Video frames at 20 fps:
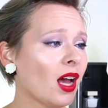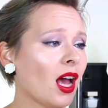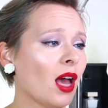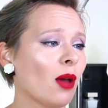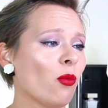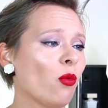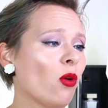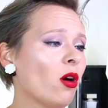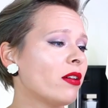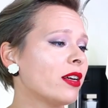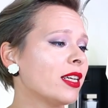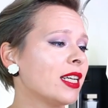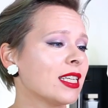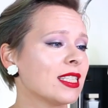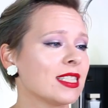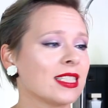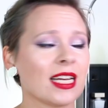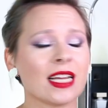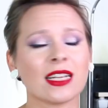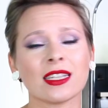I wore it
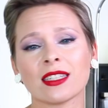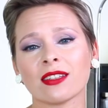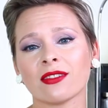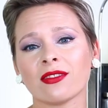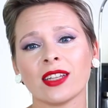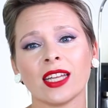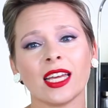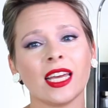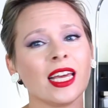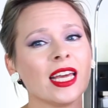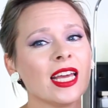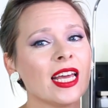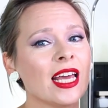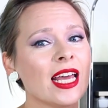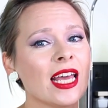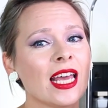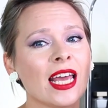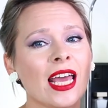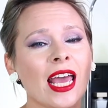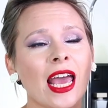extensively
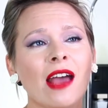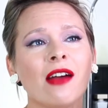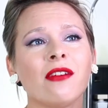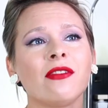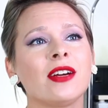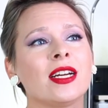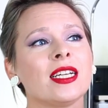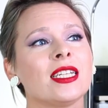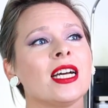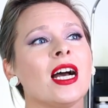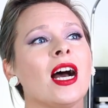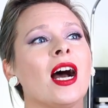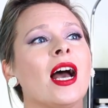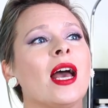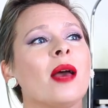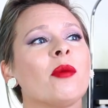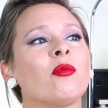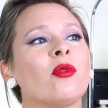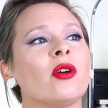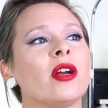every
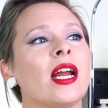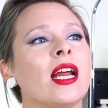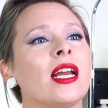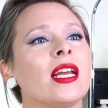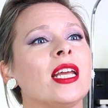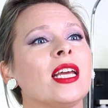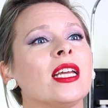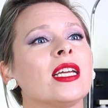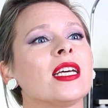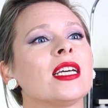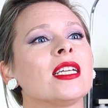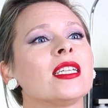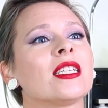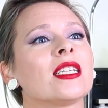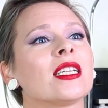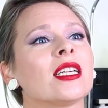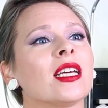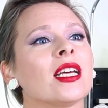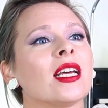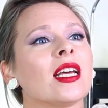time when I
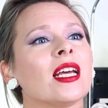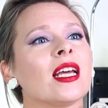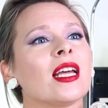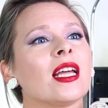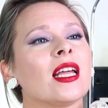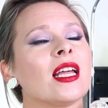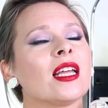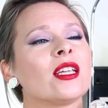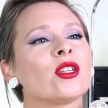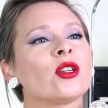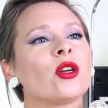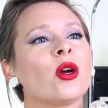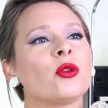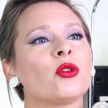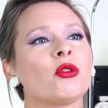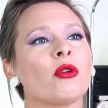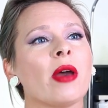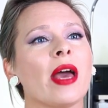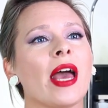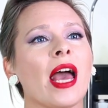needed to go
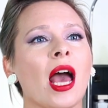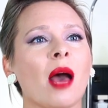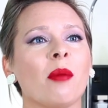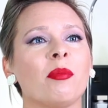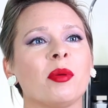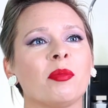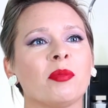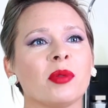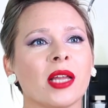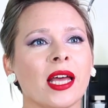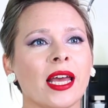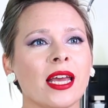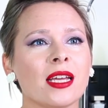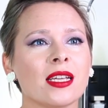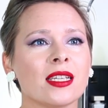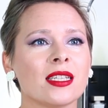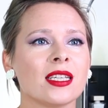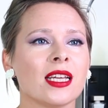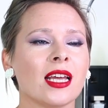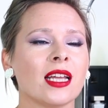to a happy
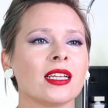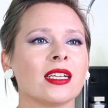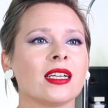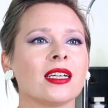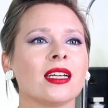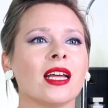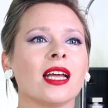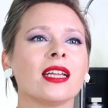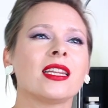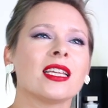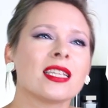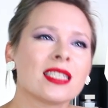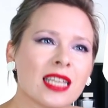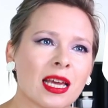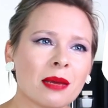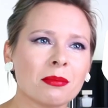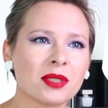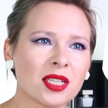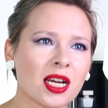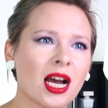place and at the
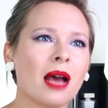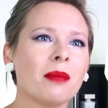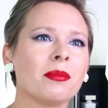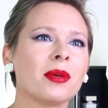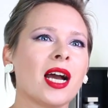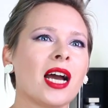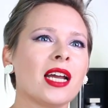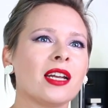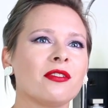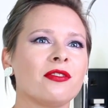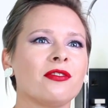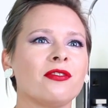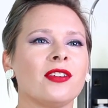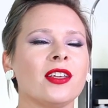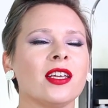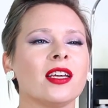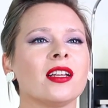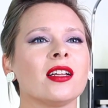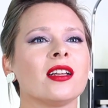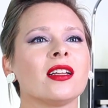same time kind of
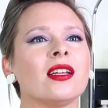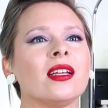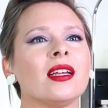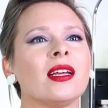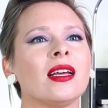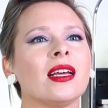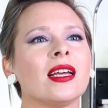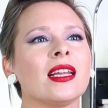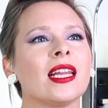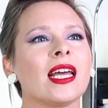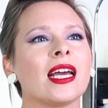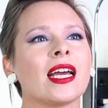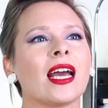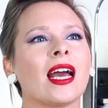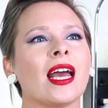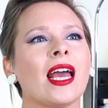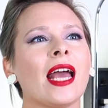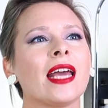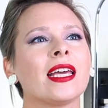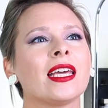feel like
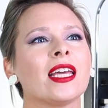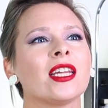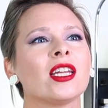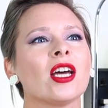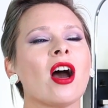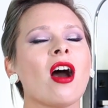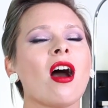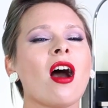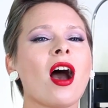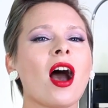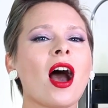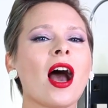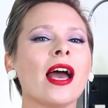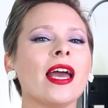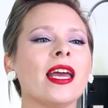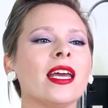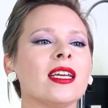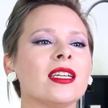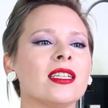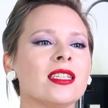I can
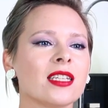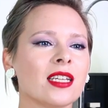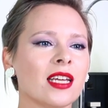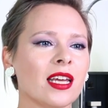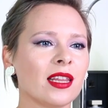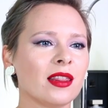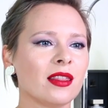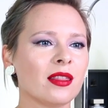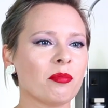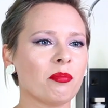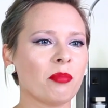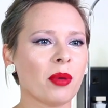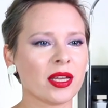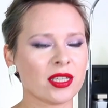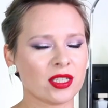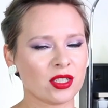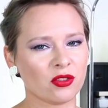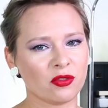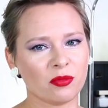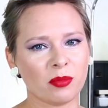hide in the
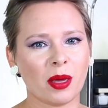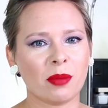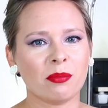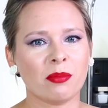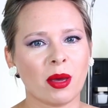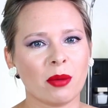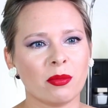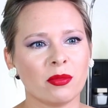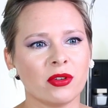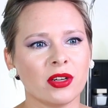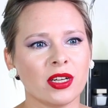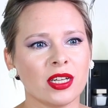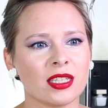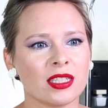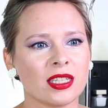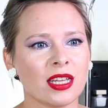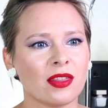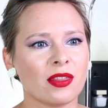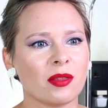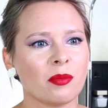best of my
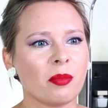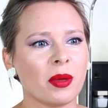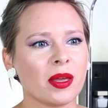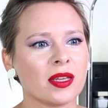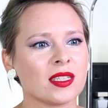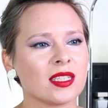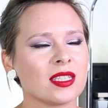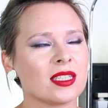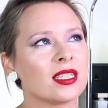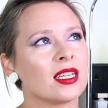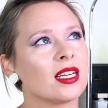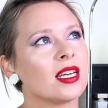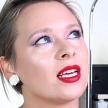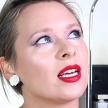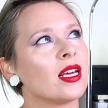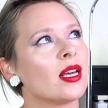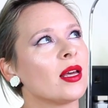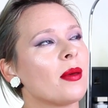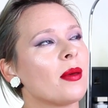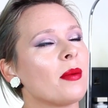memories and the best
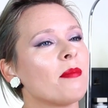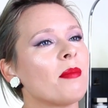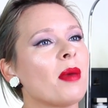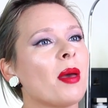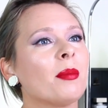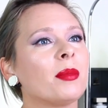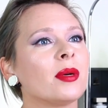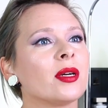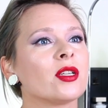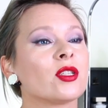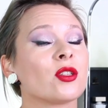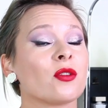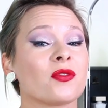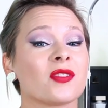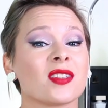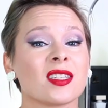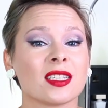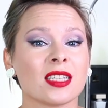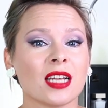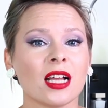memories of
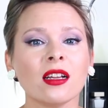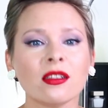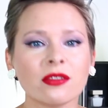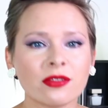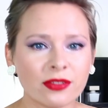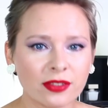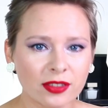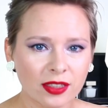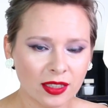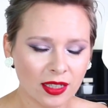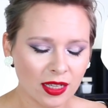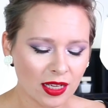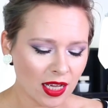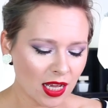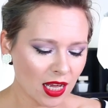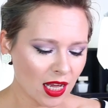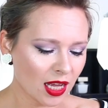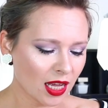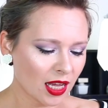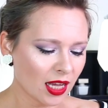self,
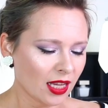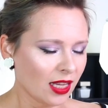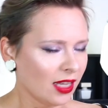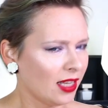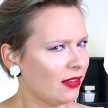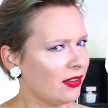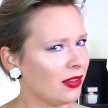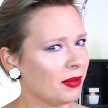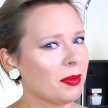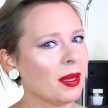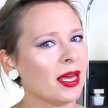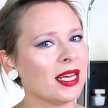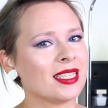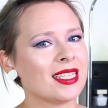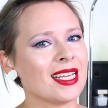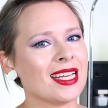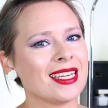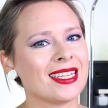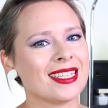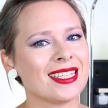if it
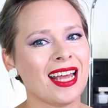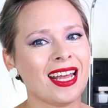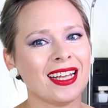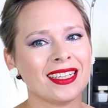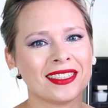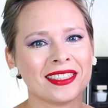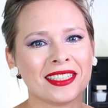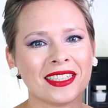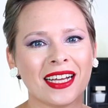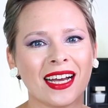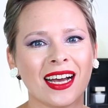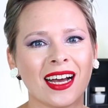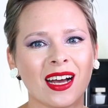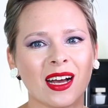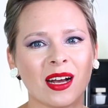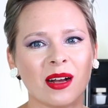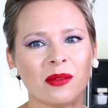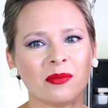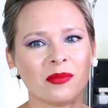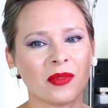makes any sense.
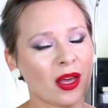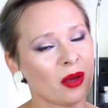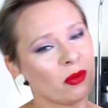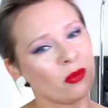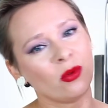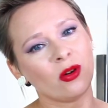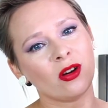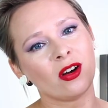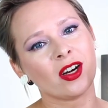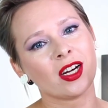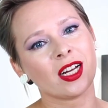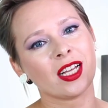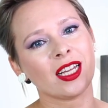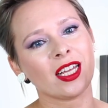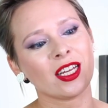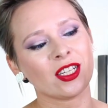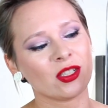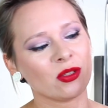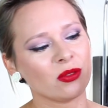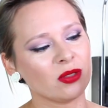I wore
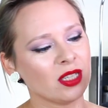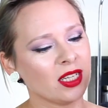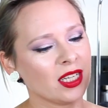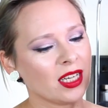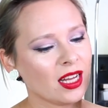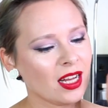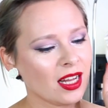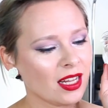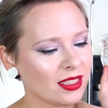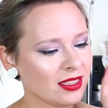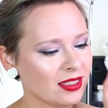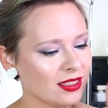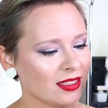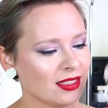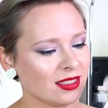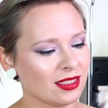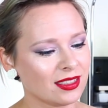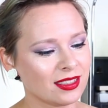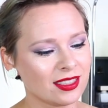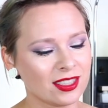Calèche Eau Délicate
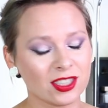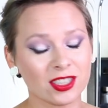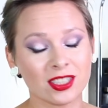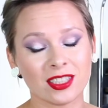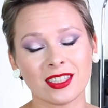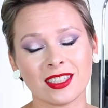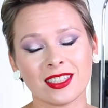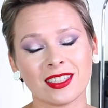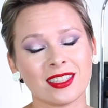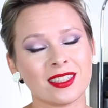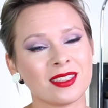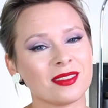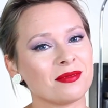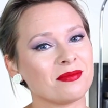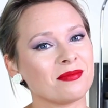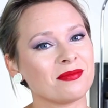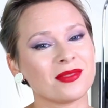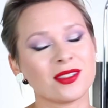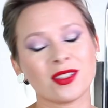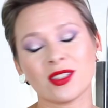just
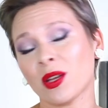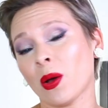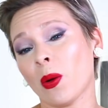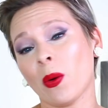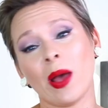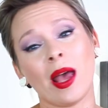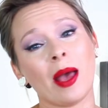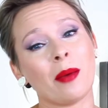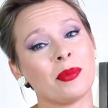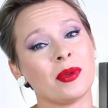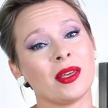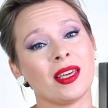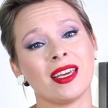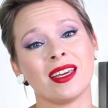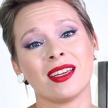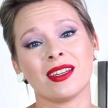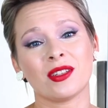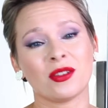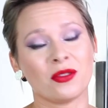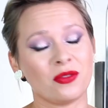so
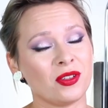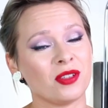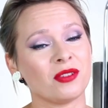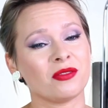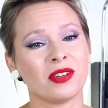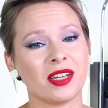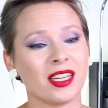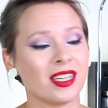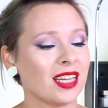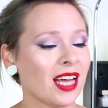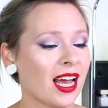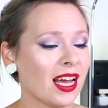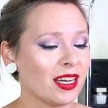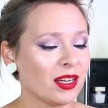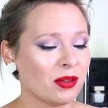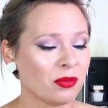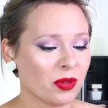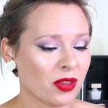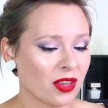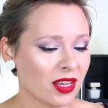happy to feel
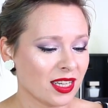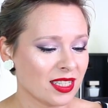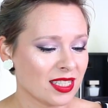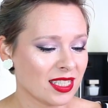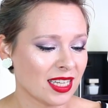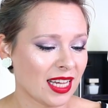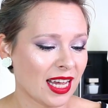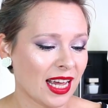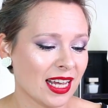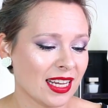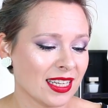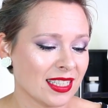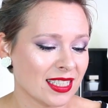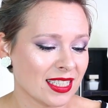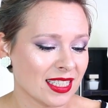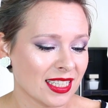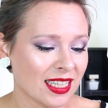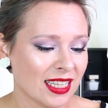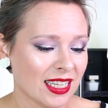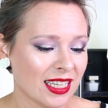reunited with it, and